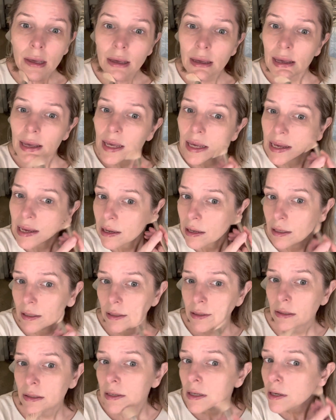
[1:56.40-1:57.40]

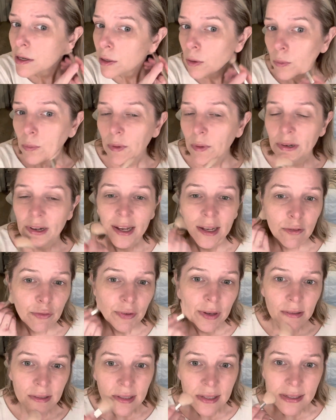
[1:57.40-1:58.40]
and when I
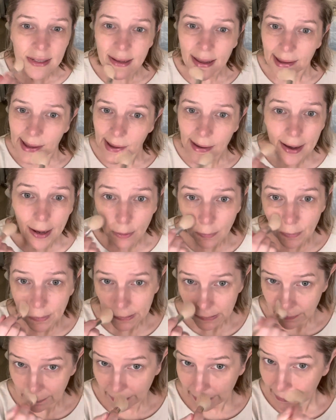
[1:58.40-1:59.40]
found Saint, I was
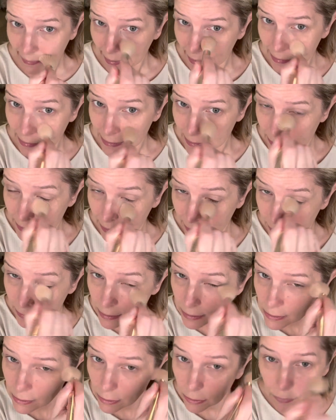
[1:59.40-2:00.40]
very hesitant.
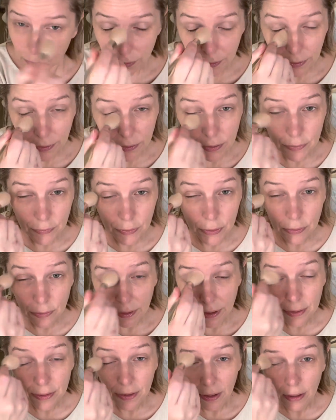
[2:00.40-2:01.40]
So for those of you
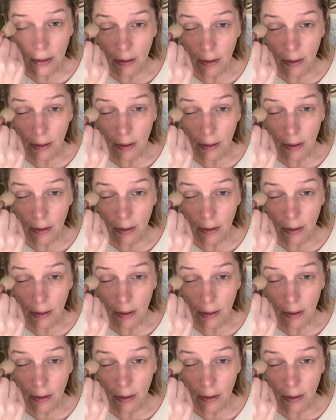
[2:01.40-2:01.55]
that think,